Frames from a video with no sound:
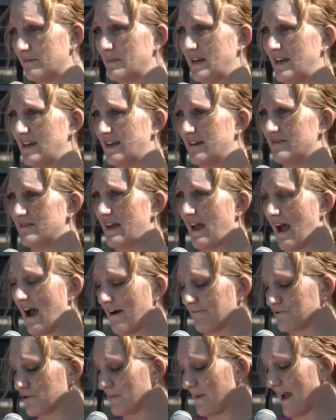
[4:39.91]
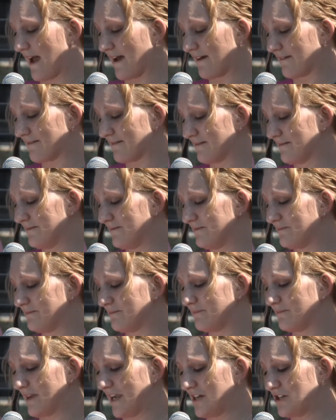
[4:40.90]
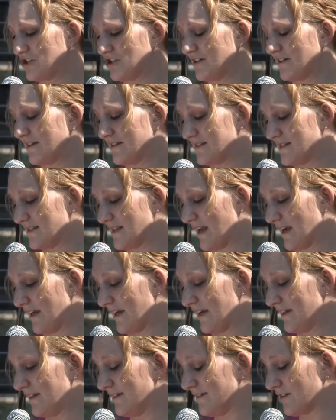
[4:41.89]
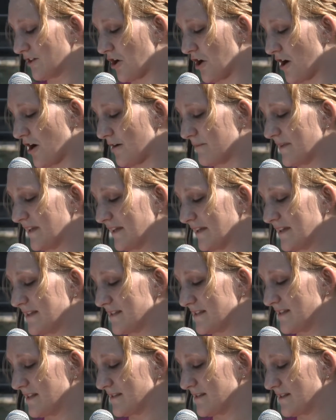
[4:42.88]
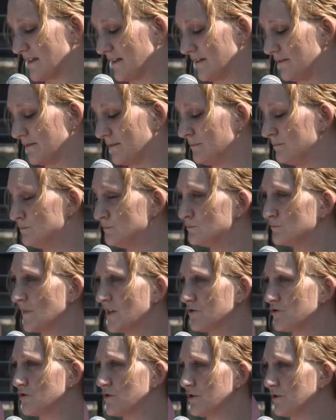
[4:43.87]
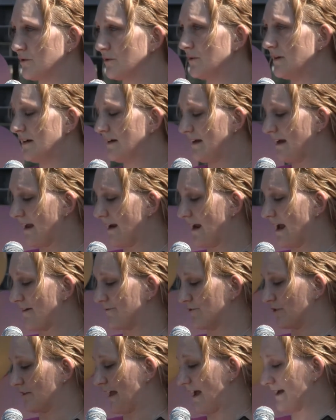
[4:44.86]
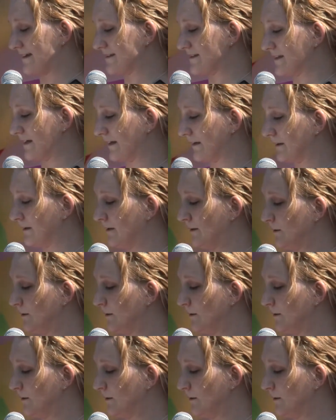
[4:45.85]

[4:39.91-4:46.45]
me in the aftermath, patient and steady, calm and consistent, true and everlasting.